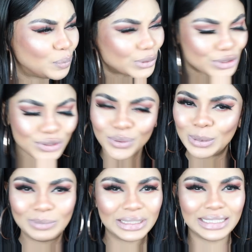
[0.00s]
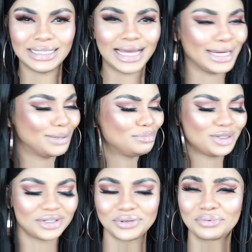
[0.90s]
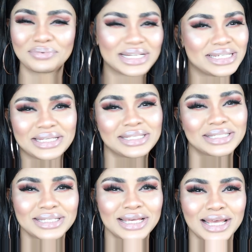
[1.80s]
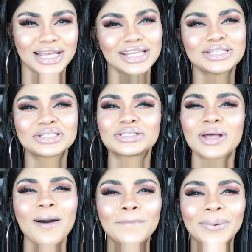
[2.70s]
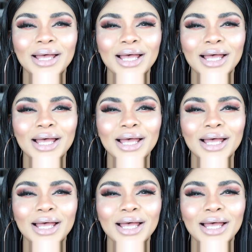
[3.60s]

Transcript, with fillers: what do you all mean? I am not a racist. Stop.